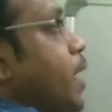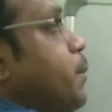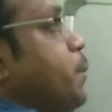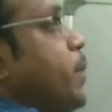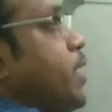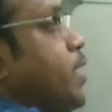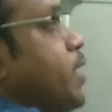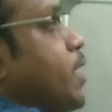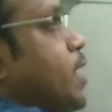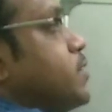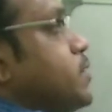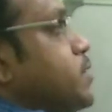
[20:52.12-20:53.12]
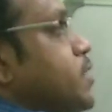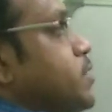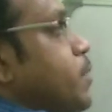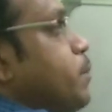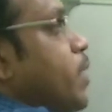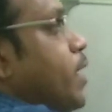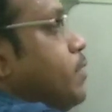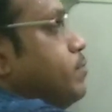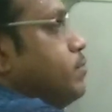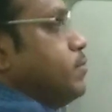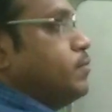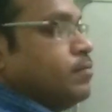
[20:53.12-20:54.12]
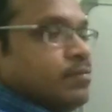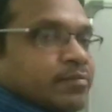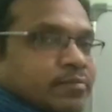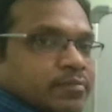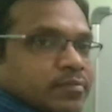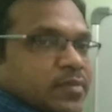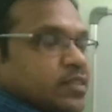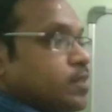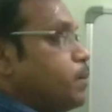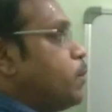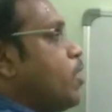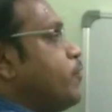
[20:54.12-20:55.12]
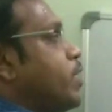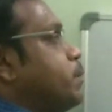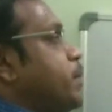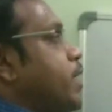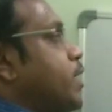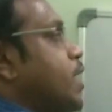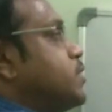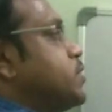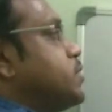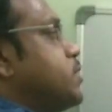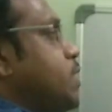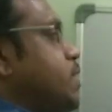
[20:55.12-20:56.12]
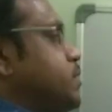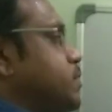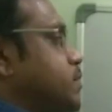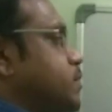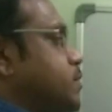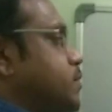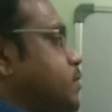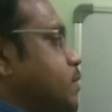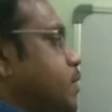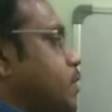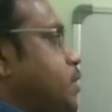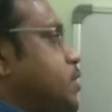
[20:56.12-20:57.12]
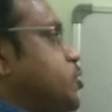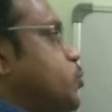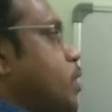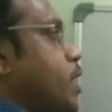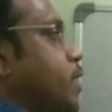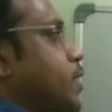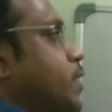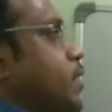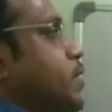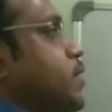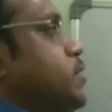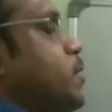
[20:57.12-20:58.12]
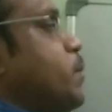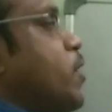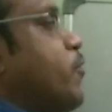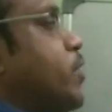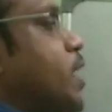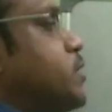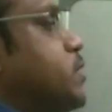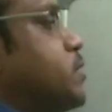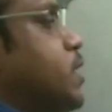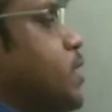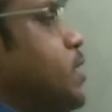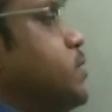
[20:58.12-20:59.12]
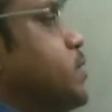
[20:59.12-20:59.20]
NPN transistor symbol. The symbol of NPN transistor is this one. The symbol of transistor